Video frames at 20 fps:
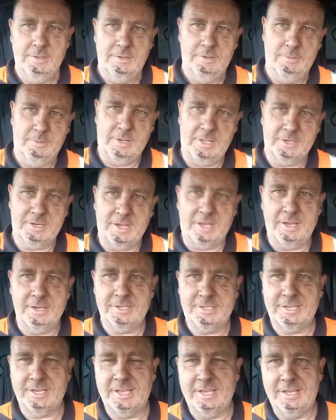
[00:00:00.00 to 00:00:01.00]
Well,
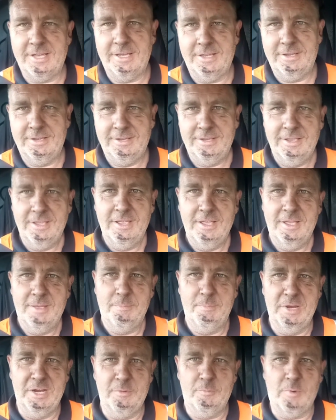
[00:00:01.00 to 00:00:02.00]
guys, uh,
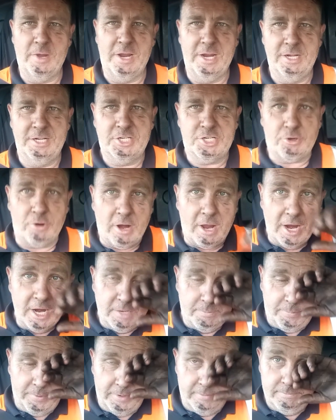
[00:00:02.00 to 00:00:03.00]
me and Wayne tried,
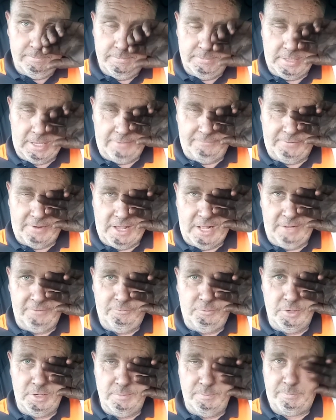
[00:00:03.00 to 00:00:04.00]
but that
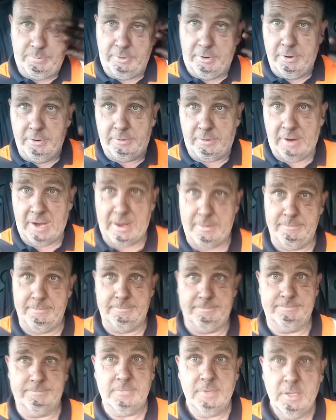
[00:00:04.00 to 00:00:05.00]
valve wouldn't program.
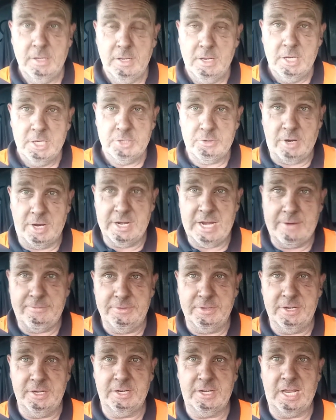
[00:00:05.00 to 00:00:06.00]
Tried
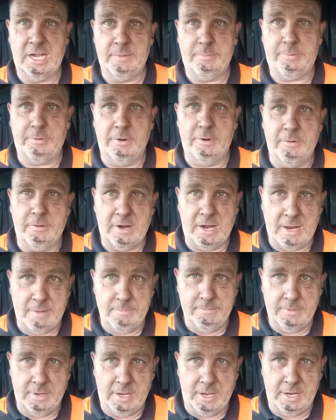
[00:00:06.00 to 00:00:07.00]
everything to get it
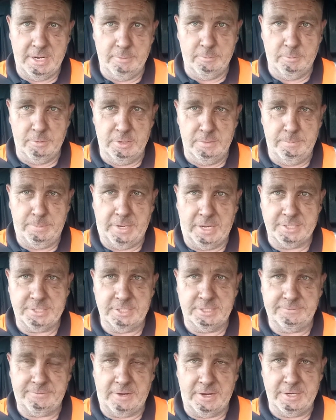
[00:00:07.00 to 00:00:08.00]
programmed, and it wouldn't pass
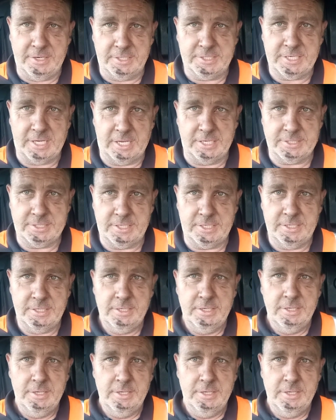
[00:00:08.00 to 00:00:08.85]
its final test.